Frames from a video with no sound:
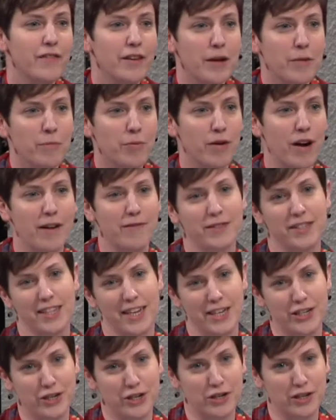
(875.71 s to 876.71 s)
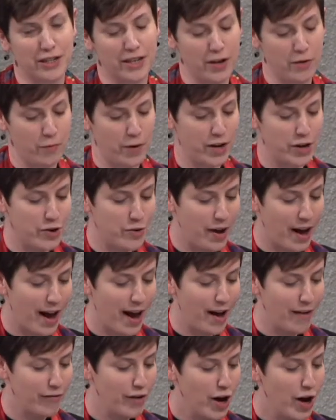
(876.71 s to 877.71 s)
improvisationally when you
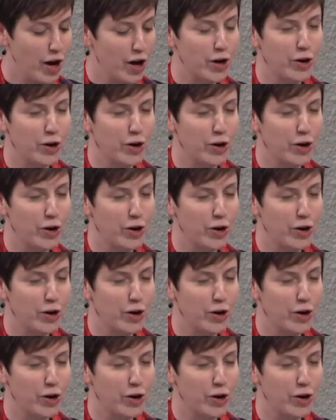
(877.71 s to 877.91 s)
have